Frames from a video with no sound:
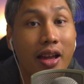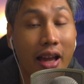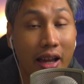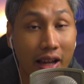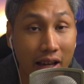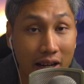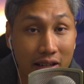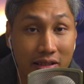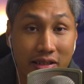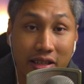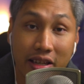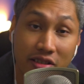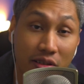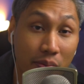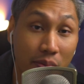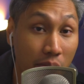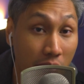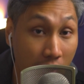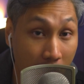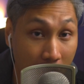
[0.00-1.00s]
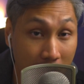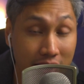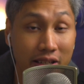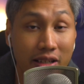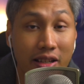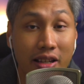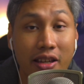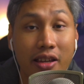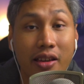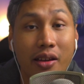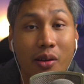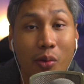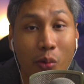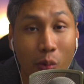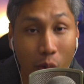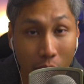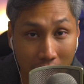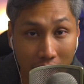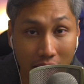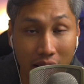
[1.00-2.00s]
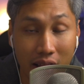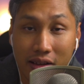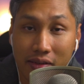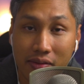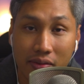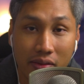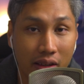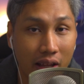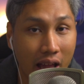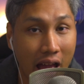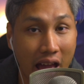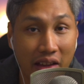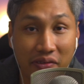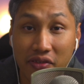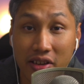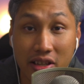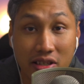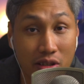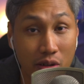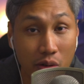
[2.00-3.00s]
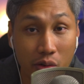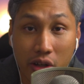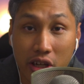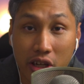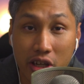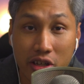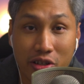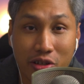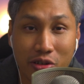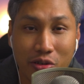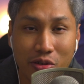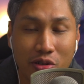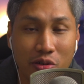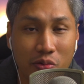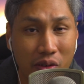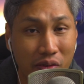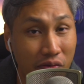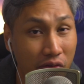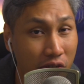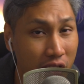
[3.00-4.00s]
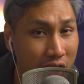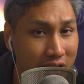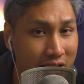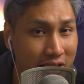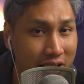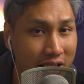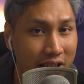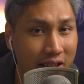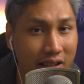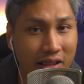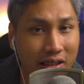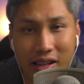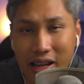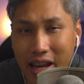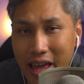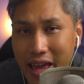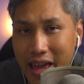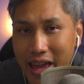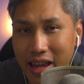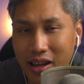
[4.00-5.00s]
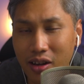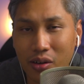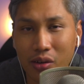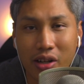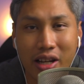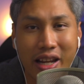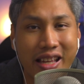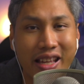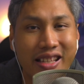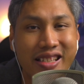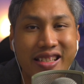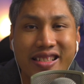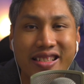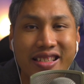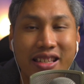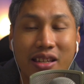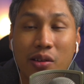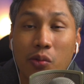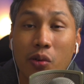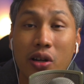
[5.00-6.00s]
I gotta say, surprisingly well. I face no issues with freezing, lag or latency